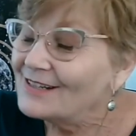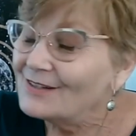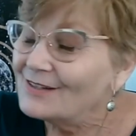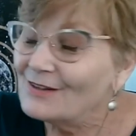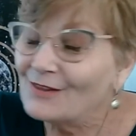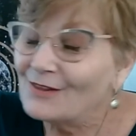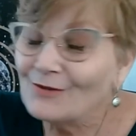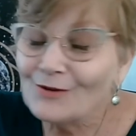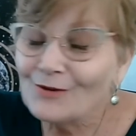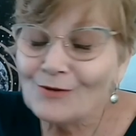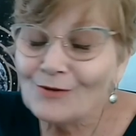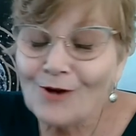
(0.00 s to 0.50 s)

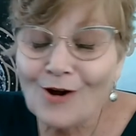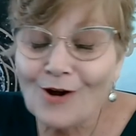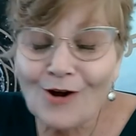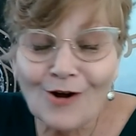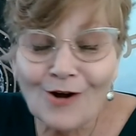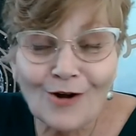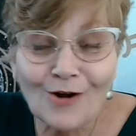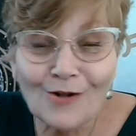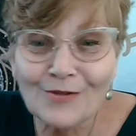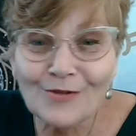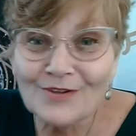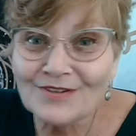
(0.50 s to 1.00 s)
Through
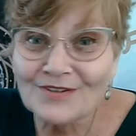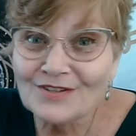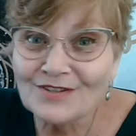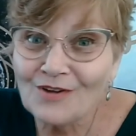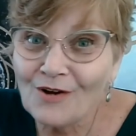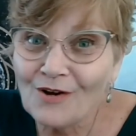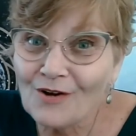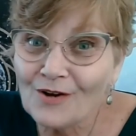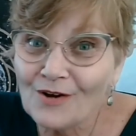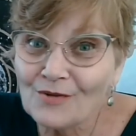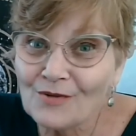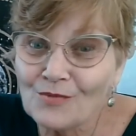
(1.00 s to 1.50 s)
all this
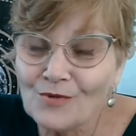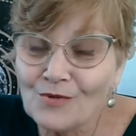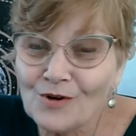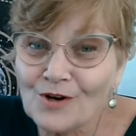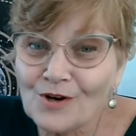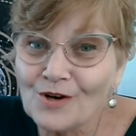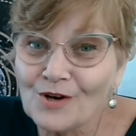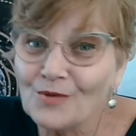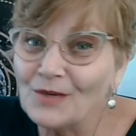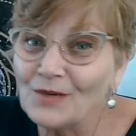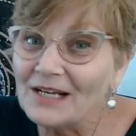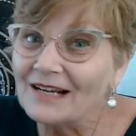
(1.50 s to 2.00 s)
hard
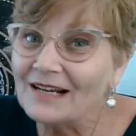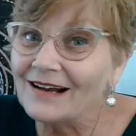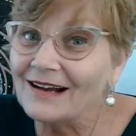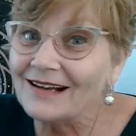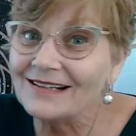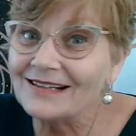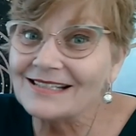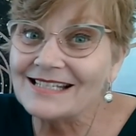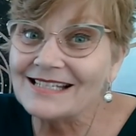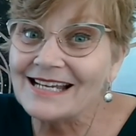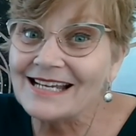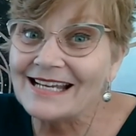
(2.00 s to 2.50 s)
work, we got
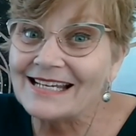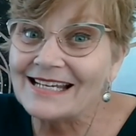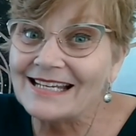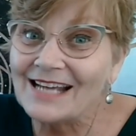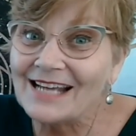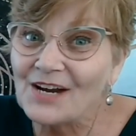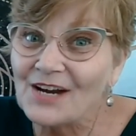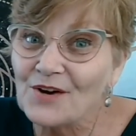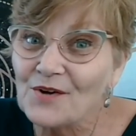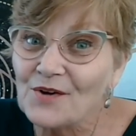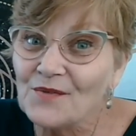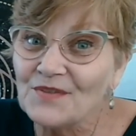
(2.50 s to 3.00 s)
to take
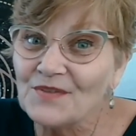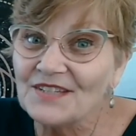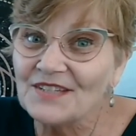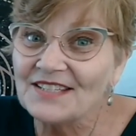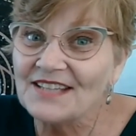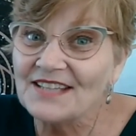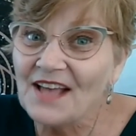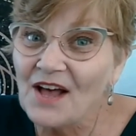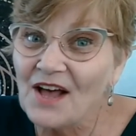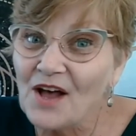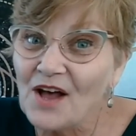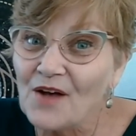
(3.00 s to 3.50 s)
care of
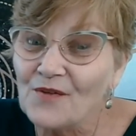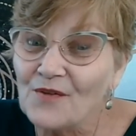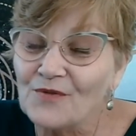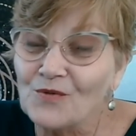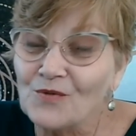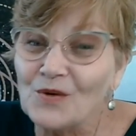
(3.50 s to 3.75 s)
self.